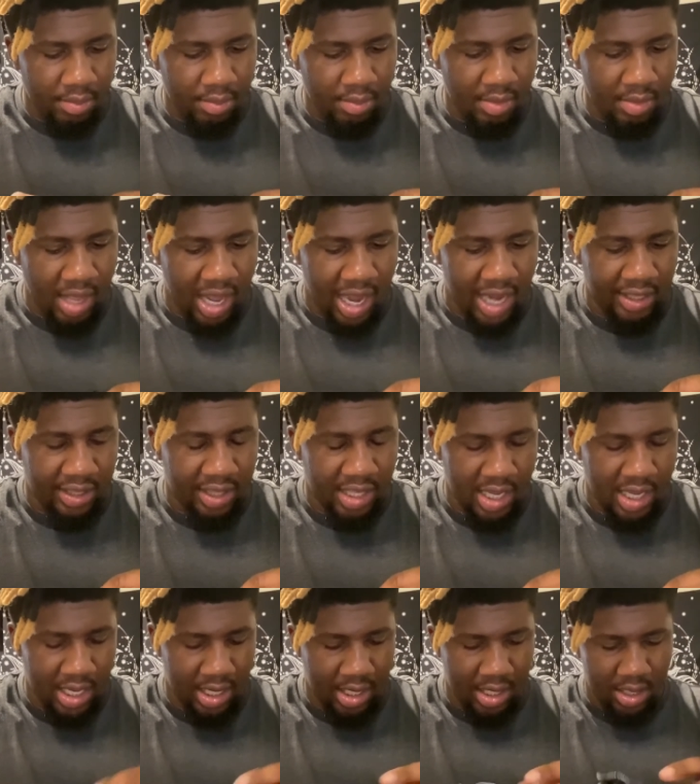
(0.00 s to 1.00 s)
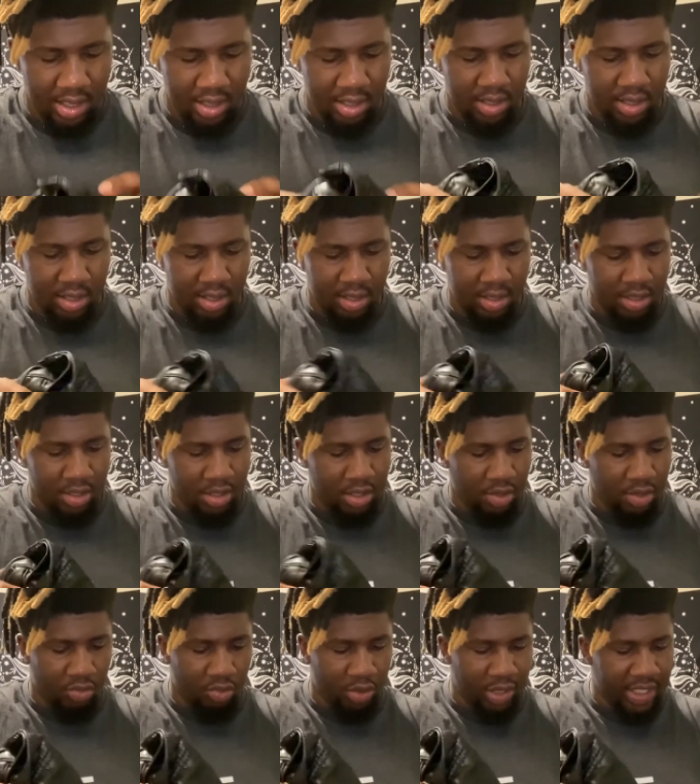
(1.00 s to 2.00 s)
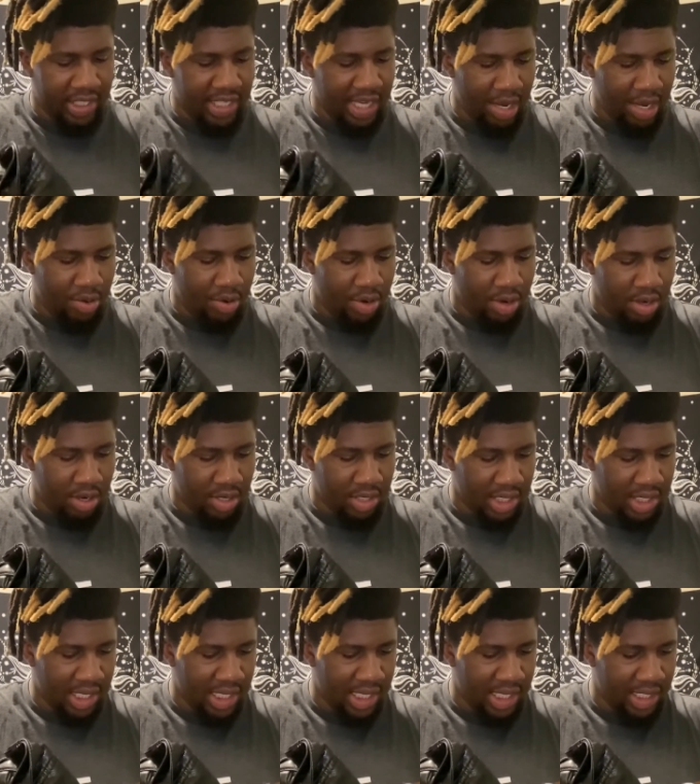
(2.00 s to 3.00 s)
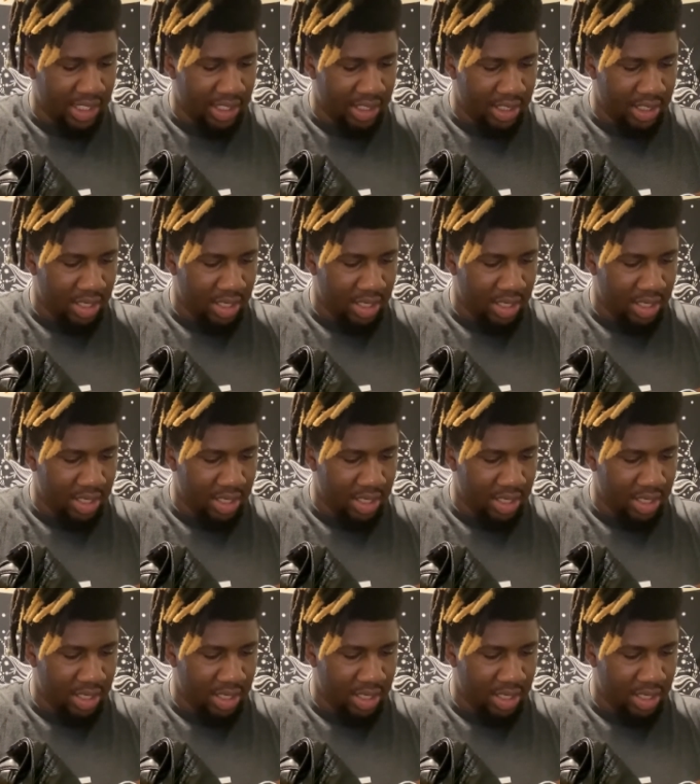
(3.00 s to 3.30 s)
I think the retail on these